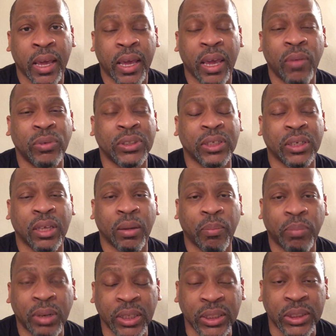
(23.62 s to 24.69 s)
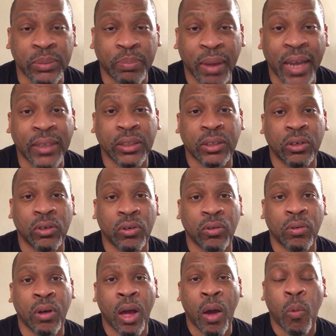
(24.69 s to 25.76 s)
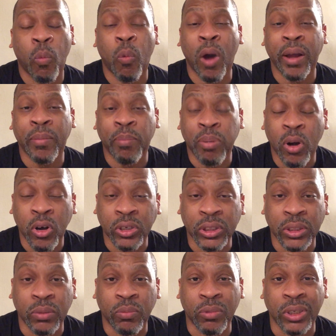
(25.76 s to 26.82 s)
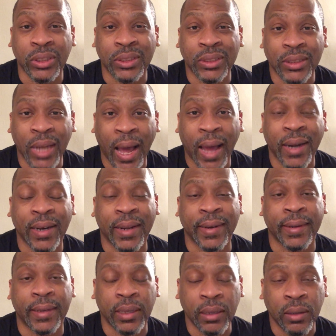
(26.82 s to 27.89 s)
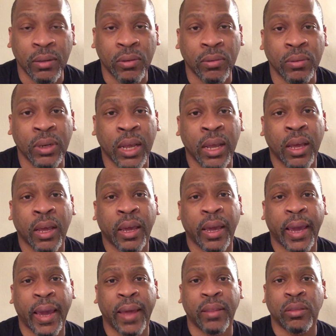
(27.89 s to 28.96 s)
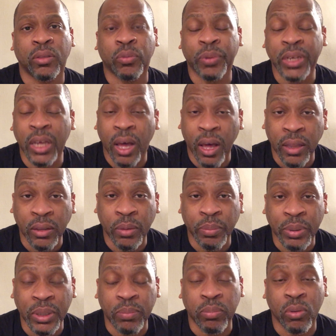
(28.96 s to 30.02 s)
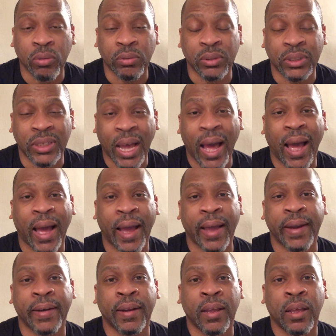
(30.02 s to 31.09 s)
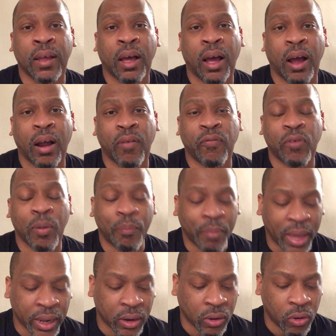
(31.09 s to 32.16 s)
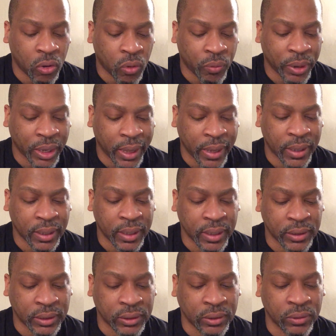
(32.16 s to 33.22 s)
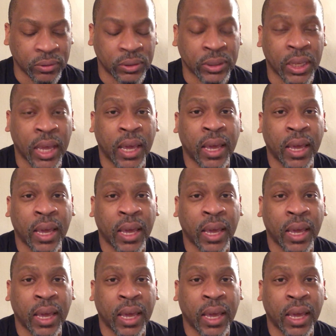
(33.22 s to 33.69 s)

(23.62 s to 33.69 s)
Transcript: It was a complete spectacle. One person was shot and killed, and three other people died from medical-related issues.